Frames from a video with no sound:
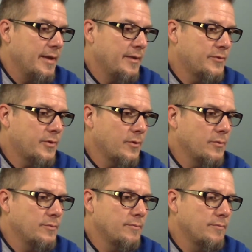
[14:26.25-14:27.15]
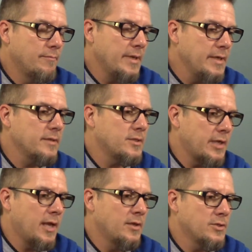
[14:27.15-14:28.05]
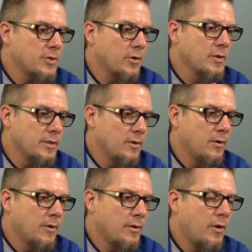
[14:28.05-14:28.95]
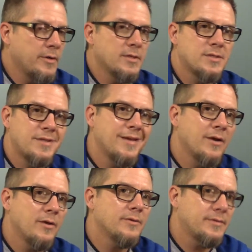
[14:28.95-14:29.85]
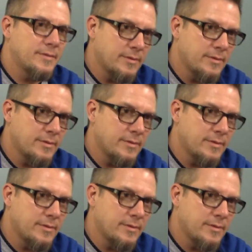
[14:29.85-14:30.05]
And so many of the challenges early on are to stay on